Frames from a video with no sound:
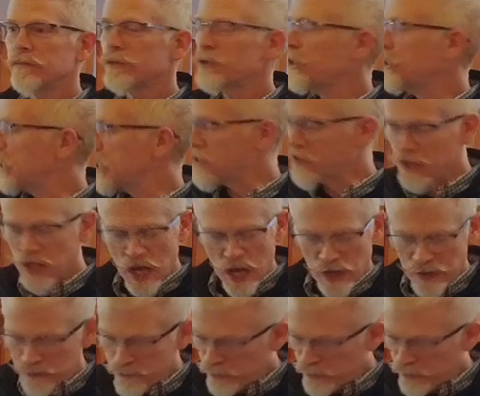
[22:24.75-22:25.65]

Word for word: She's not a